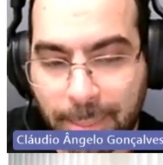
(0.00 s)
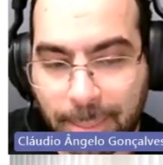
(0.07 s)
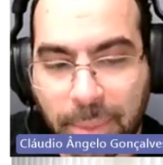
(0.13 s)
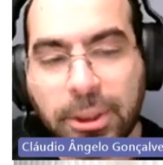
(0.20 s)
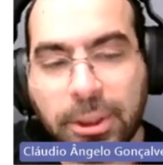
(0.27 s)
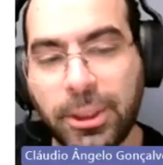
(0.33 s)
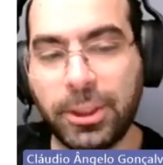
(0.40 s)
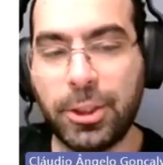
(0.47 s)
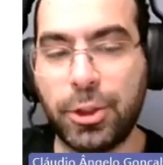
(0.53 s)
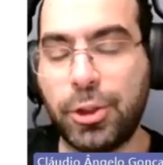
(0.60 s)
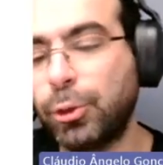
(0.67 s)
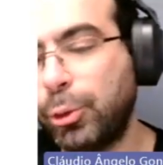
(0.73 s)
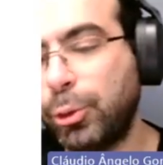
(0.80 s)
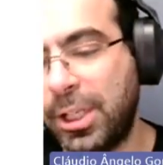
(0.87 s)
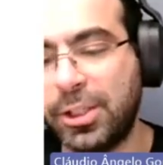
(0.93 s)
I'm building a
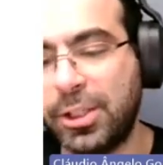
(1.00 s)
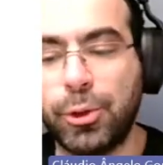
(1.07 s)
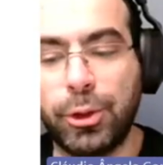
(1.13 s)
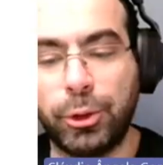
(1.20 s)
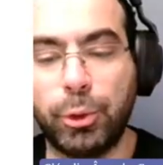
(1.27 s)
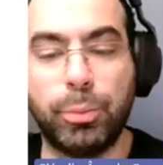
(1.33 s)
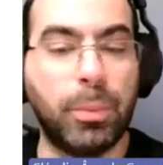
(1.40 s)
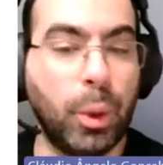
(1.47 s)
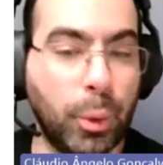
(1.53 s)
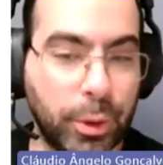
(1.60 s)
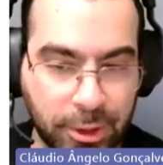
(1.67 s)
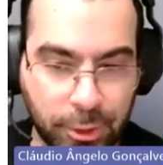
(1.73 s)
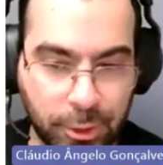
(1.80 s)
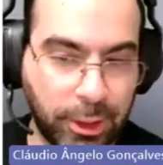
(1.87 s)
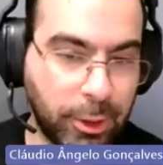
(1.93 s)
digital twin that's going to do
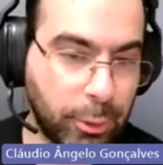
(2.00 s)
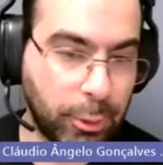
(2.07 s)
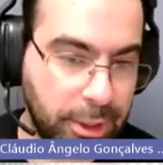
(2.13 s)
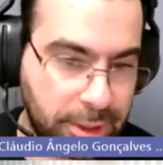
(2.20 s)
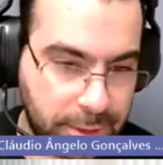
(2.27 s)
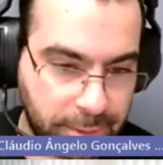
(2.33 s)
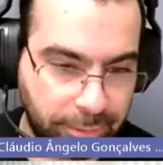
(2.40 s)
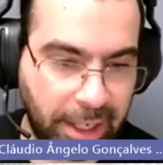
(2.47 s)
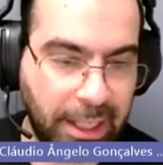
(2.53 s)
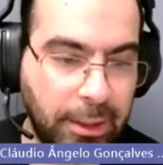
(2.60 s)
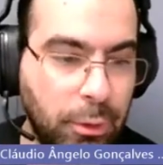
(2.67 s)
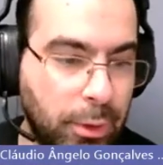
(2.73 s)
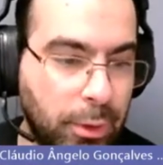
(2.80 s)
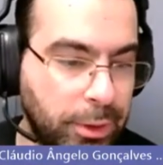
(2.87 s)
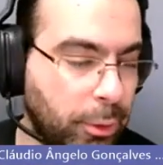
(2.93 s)
more, that's going to increase
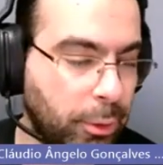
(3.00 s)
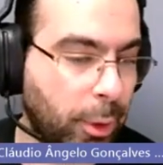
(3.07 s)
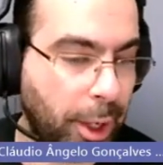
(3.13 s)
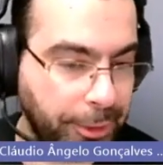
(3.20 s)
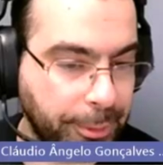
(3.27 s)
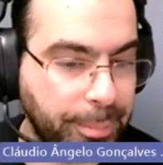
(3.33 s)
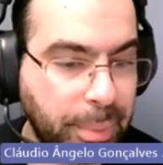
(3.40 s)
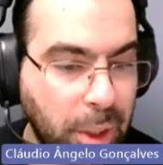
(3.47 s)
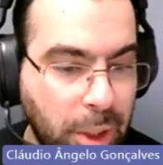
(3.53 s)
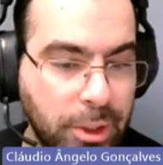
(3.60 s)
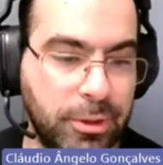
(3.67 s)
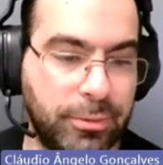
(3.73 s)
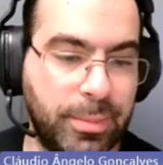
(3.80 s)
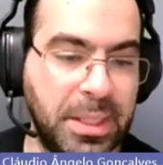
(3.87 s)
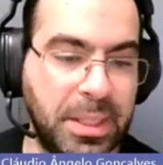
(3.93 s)
value in other
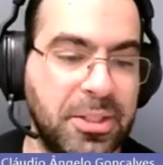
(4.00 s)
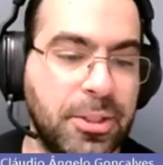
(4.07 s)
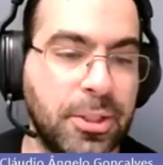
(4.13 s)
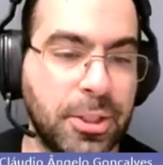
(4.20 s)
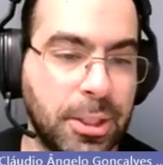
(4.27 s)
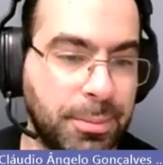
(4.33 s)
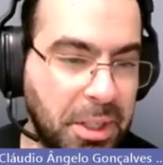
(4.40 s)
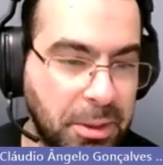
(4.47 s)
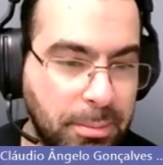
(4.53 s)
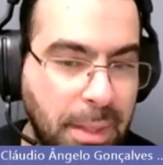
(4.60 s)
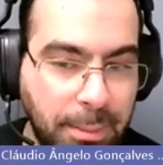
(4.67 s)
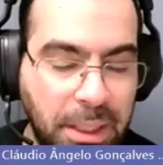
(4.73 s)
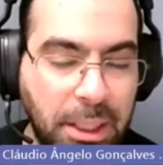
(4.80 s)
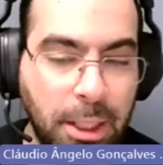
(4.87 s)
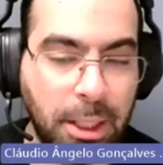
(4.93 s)
parts of my system that
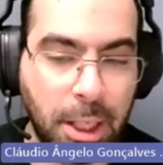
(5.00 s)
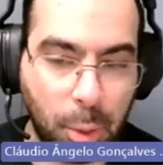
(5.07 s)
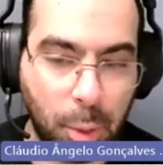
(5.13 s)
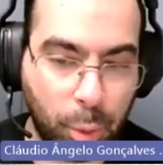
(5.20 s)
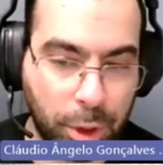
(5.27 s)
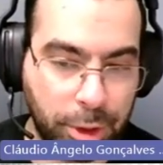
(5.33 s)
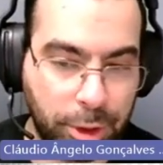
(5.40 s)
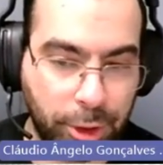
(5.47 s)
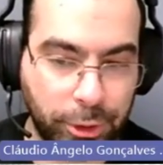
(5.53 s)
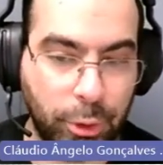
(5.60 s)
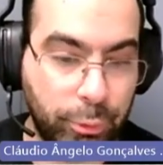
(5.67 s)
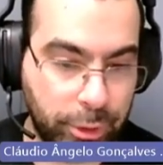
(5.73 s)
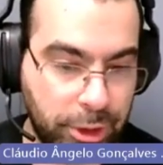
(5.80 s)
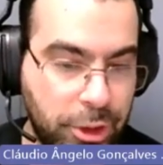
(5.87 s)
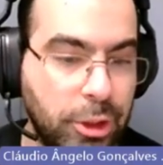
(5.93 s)
maybe were
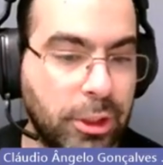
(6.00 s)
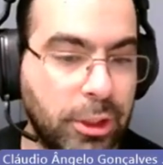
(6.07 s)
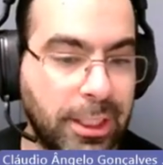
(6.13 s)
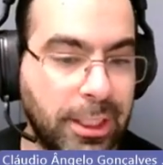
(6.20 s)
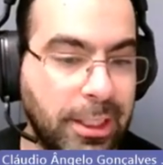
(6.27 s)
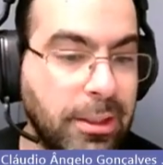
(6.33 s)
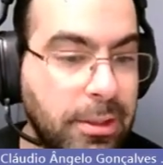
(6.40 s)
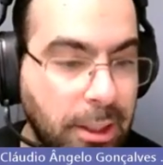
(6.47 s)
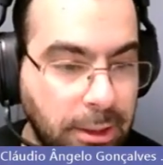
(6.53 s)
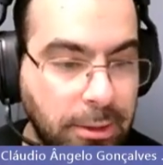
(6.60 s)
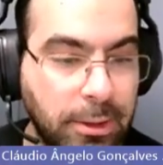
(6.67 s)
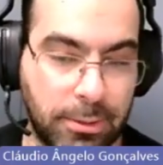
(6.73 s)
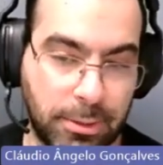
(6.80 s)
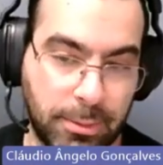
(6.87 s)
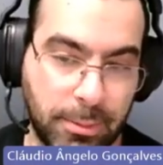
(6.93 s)
not originally
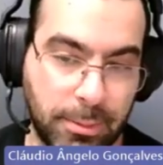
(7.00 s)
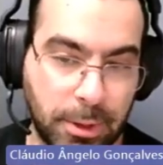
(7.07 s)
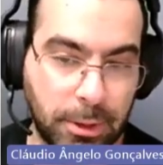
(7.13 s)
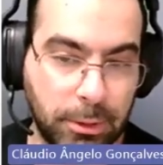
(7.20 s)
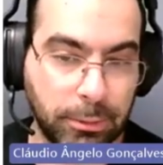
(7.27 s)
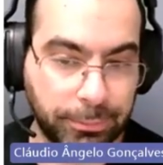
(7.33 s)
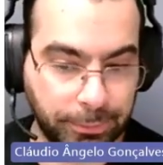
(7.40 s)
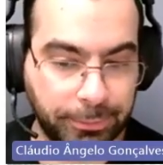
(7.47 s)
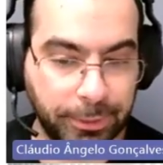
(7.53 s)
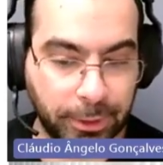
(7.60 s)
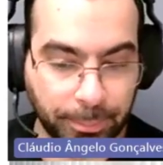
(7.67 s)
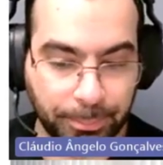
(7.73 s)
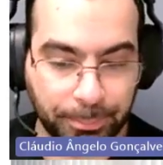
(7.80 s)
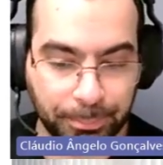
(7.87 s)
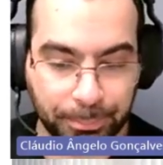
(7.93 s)
intended to
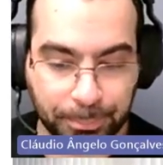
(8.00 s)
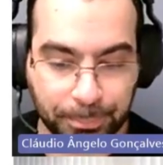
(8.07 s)
fulfill.